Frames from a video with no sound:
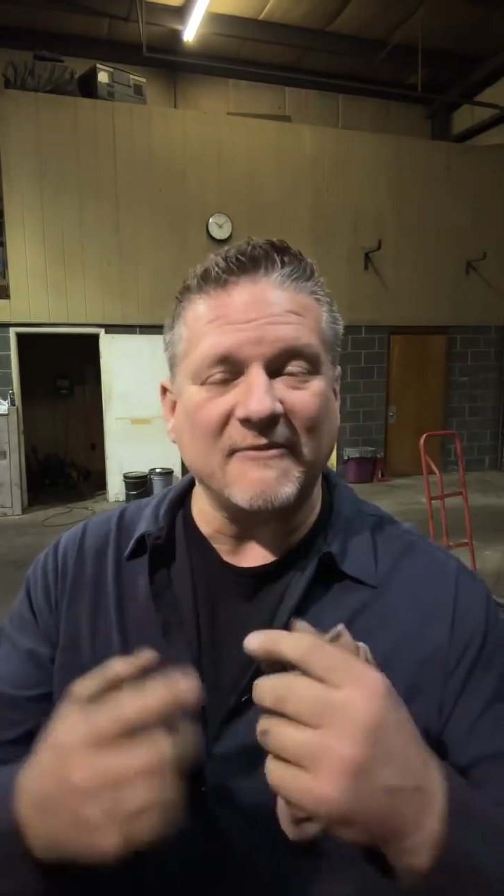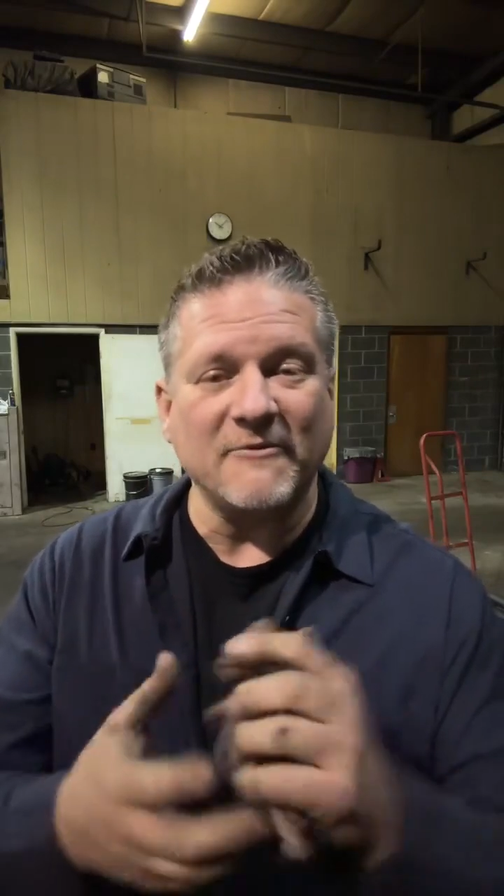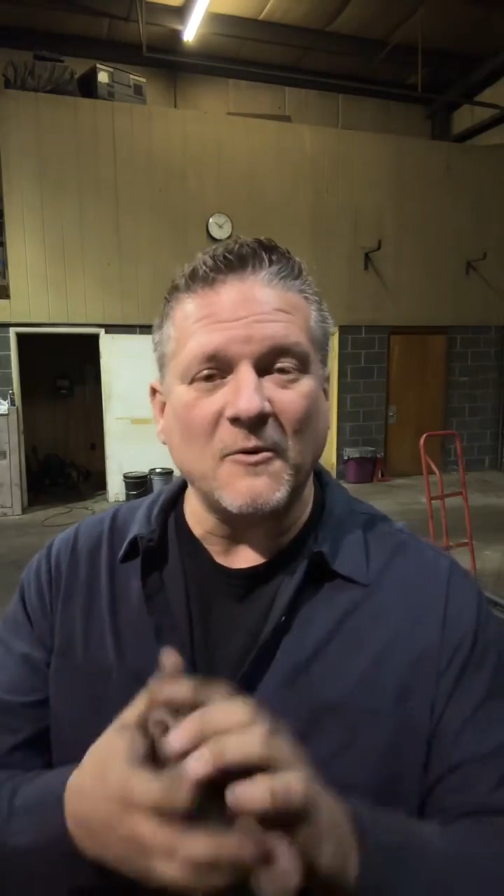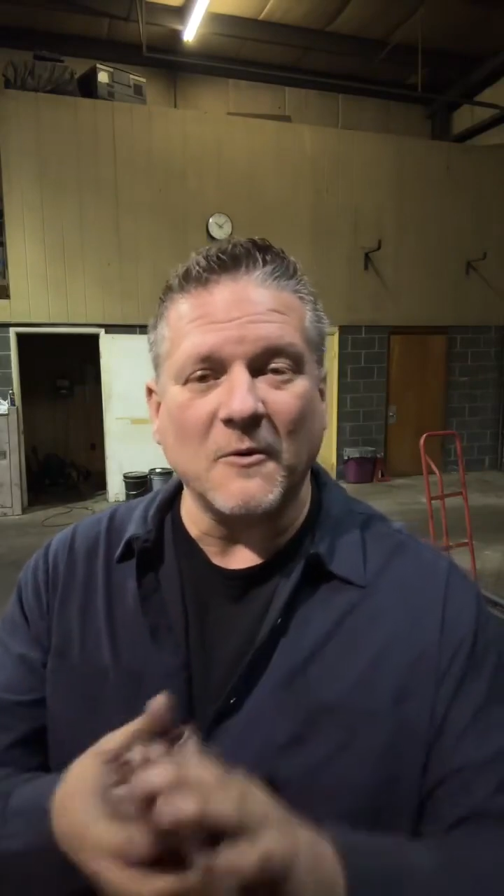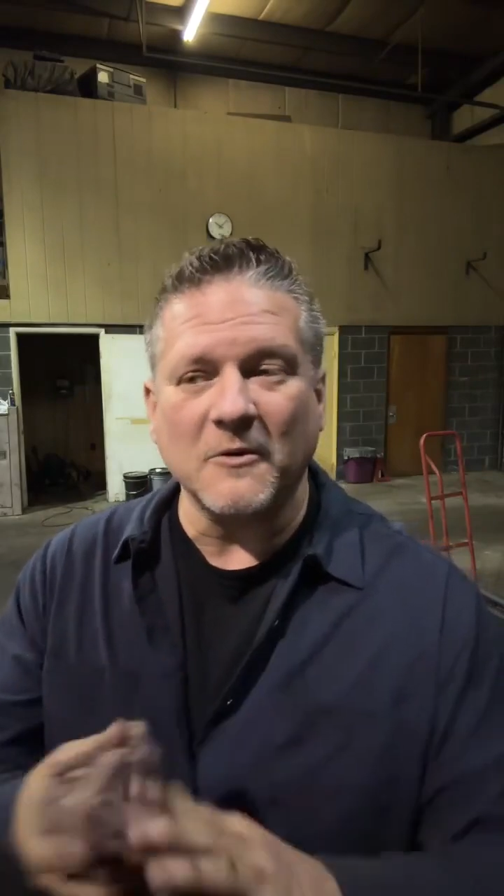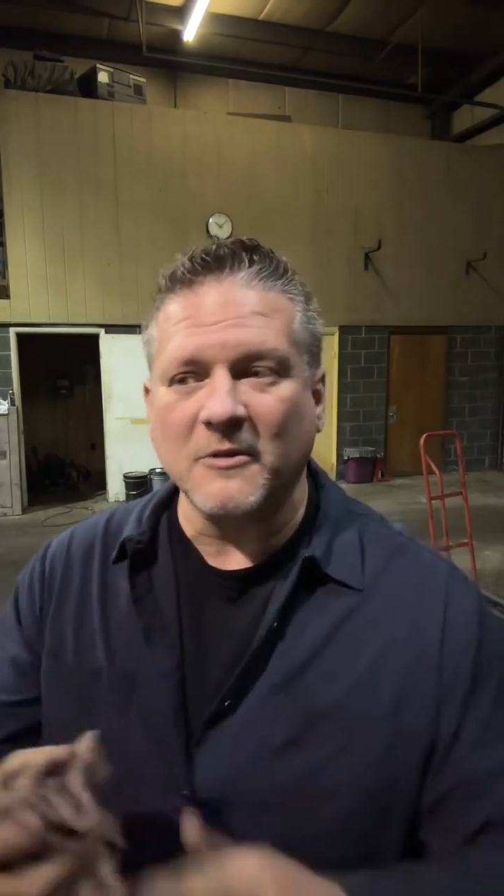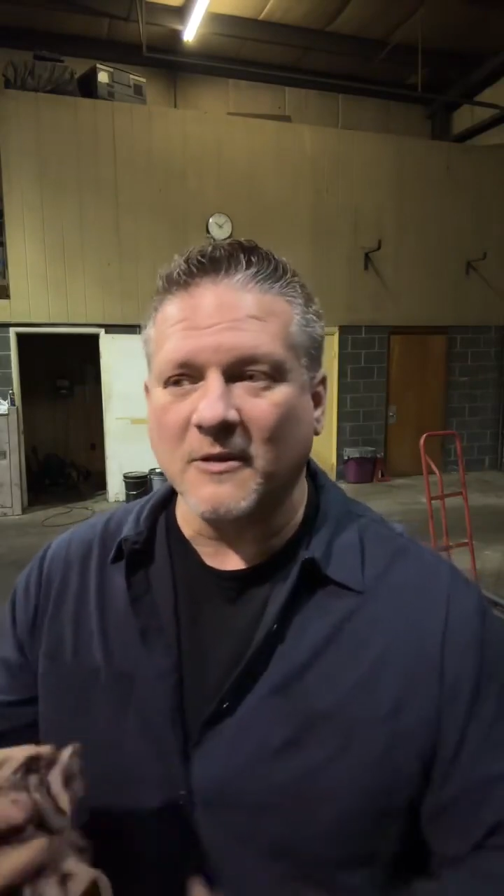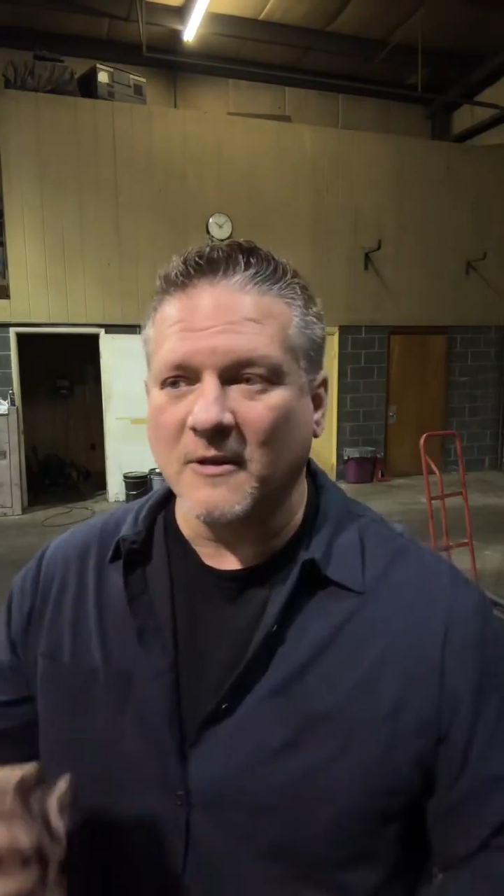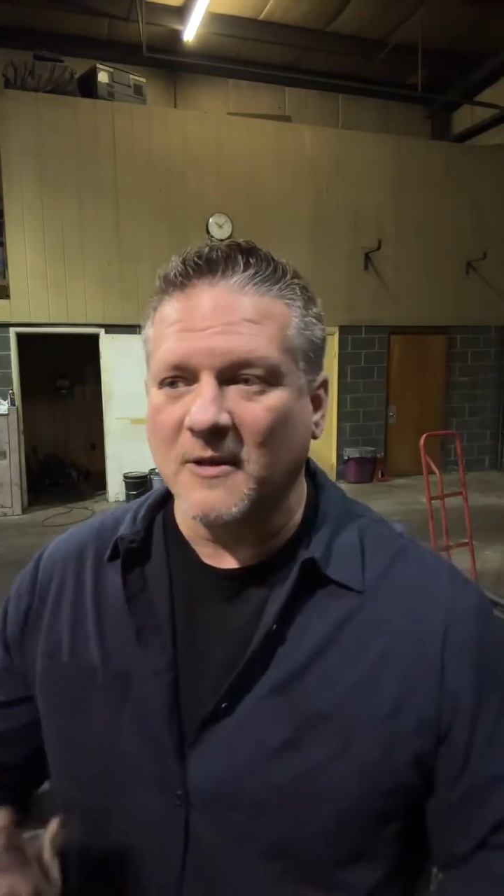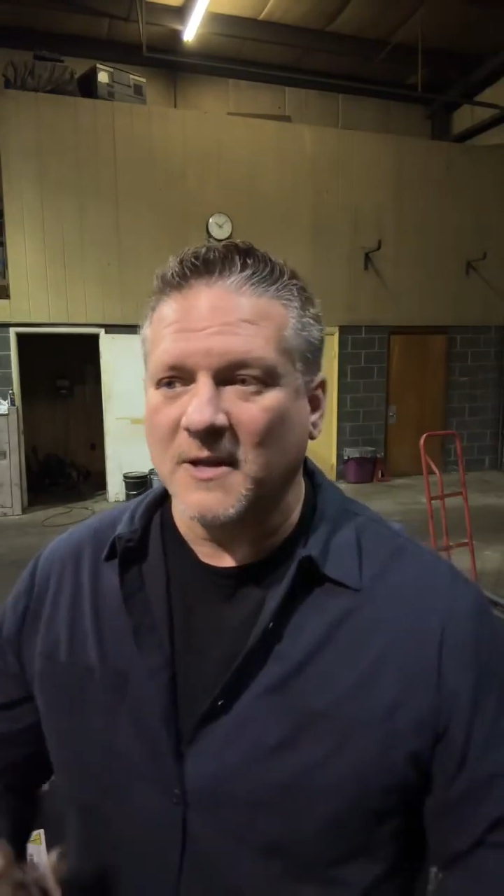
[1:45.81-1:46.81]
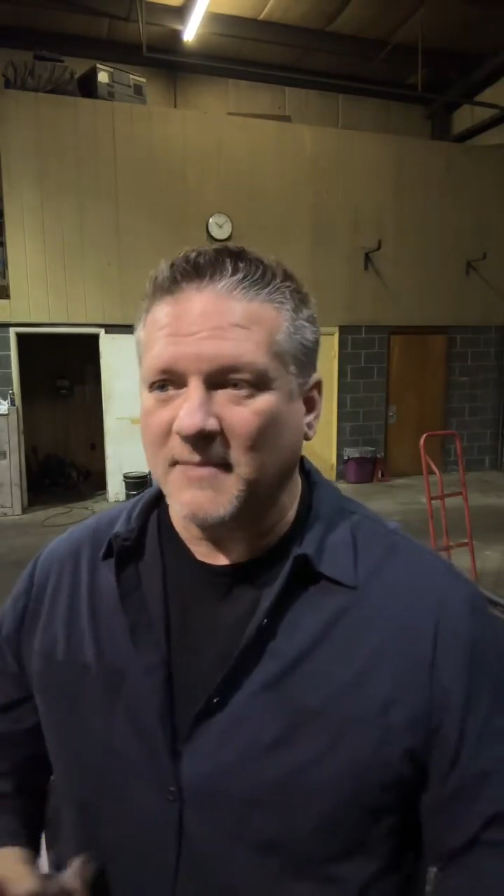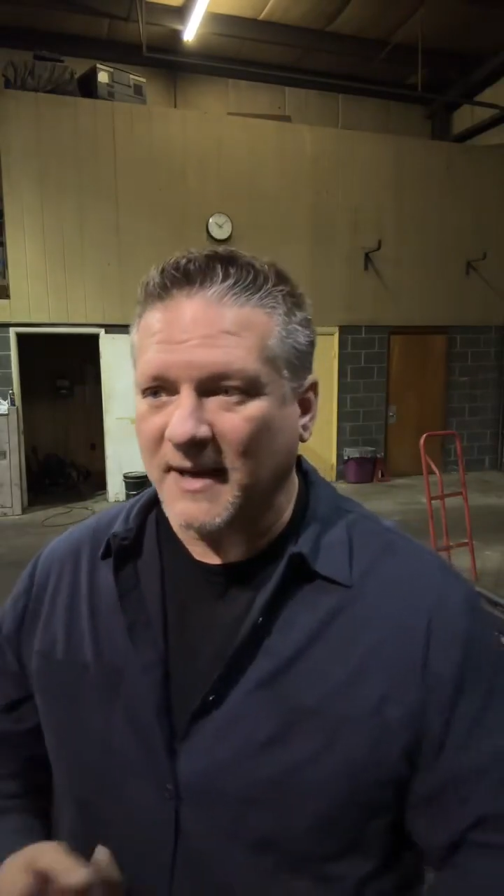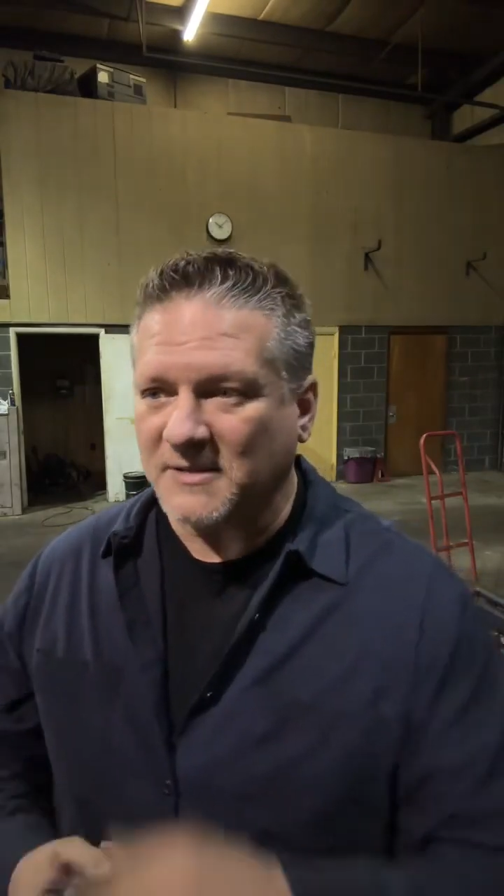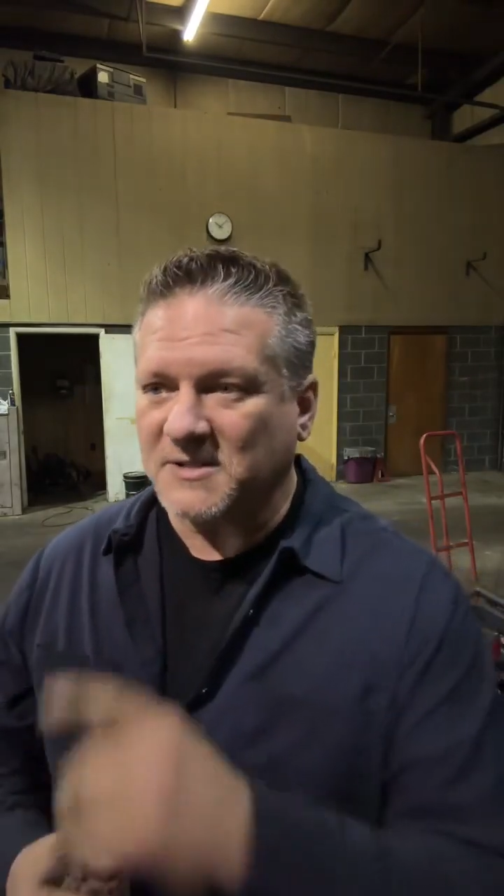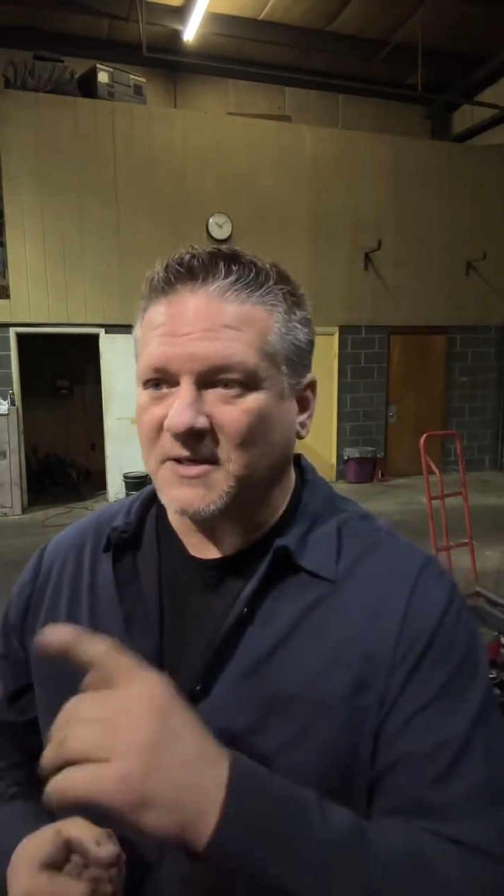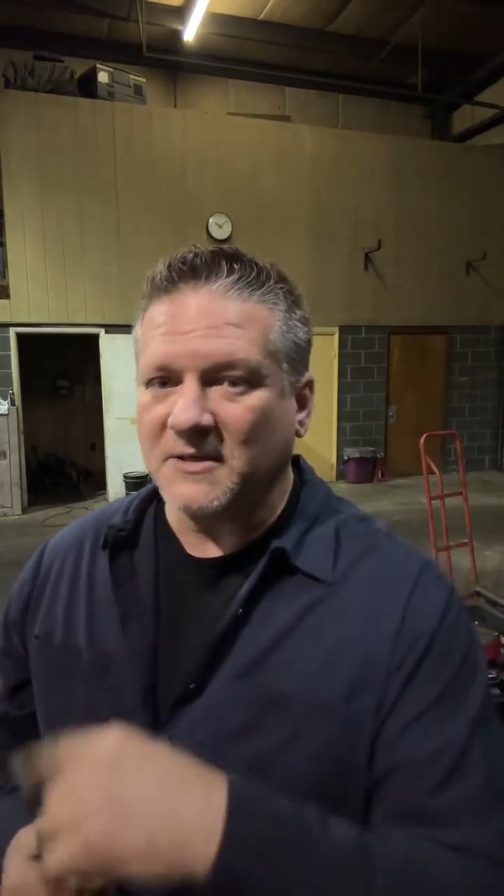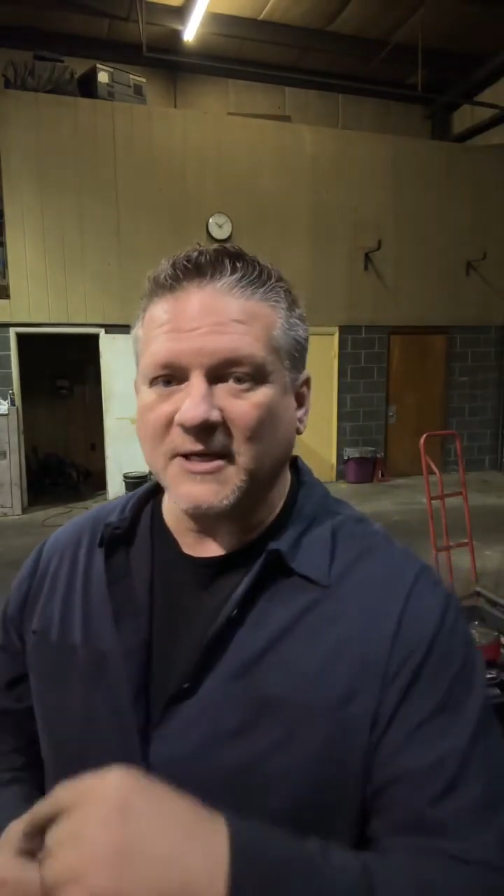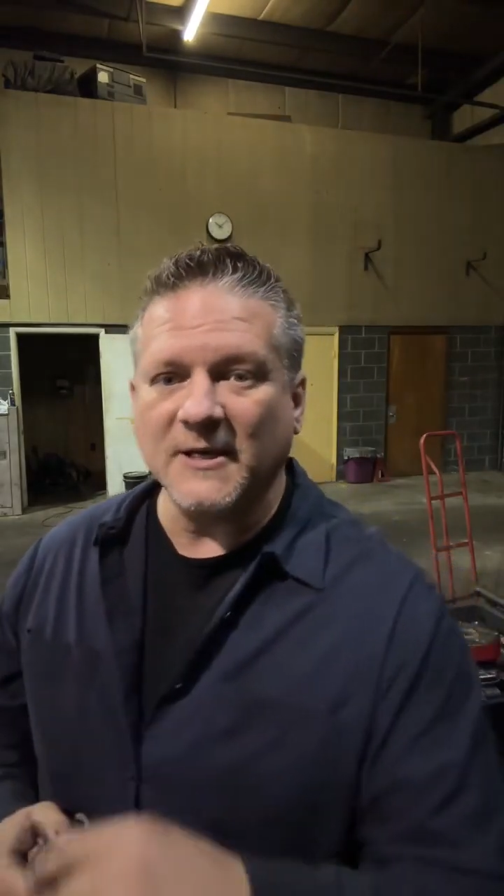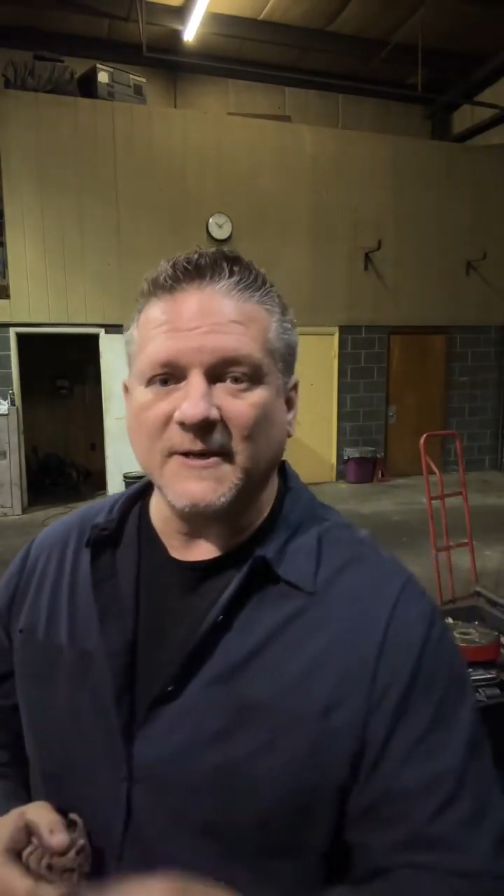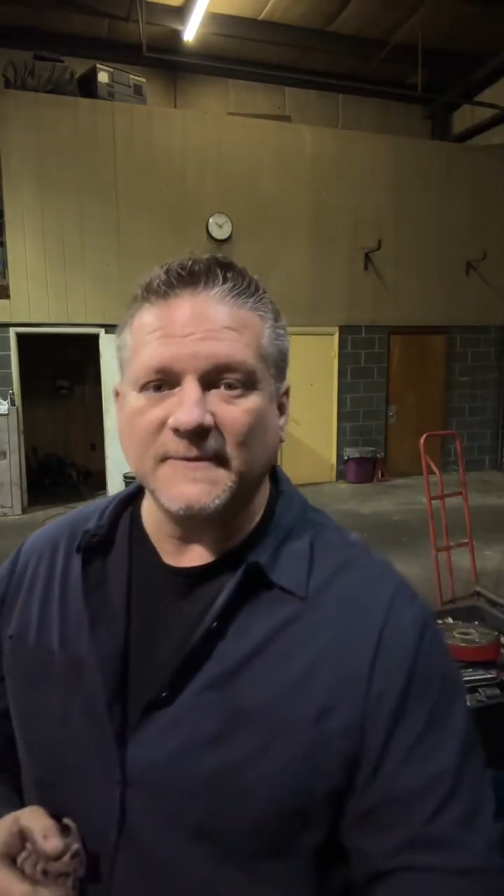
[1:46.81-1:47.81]
forth. But I'll show you
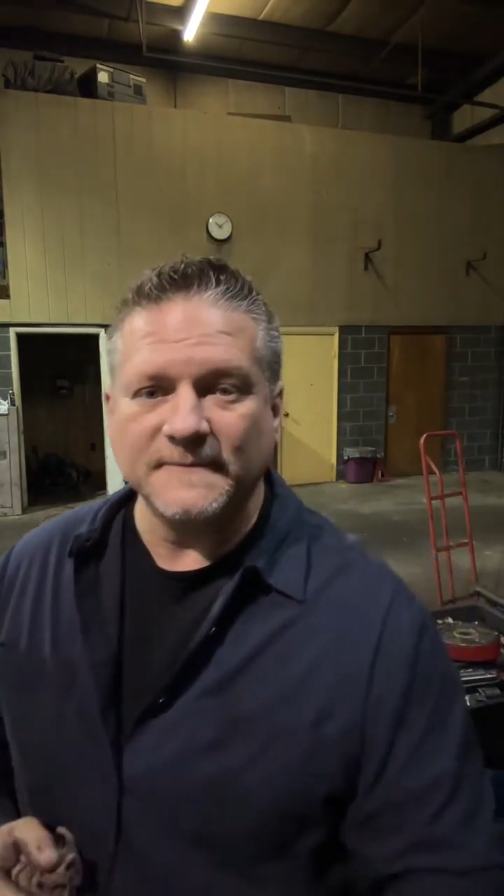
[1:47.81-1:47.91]
here.